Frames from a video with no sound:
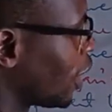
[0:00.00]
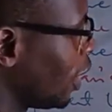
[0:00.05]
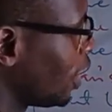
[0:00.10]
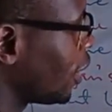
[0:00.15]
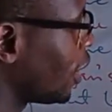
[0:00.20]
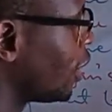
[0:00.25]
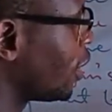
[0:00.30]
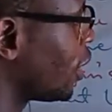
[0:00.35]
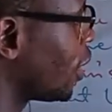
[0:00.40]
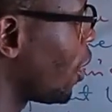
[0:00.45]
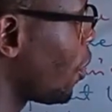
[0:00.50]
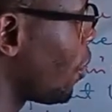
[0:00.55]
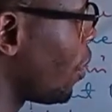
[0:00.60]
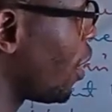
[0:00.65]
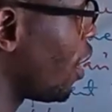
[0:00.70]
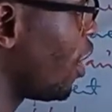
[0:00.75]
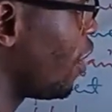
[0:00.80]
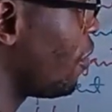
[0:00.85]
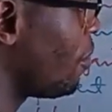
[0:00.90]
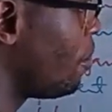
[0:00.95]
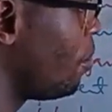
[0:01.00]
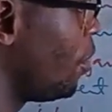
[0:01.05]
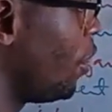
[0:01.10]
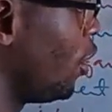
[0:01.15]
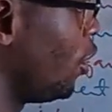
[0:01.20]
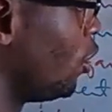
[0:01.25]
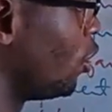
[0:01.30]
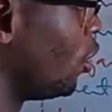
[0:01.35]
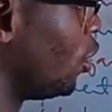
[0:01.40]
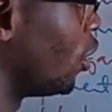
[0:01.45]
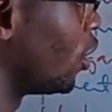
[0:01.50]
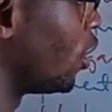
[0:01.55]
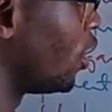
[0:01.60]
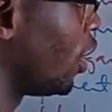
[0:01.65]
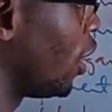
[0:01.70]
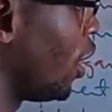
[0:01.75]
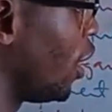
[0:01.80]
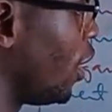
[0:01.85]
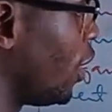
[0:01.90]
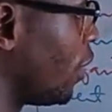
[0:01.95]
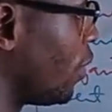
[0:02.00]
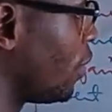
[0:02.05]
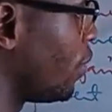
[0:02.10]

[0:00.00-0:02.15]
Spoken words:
right hand side, we have B union A.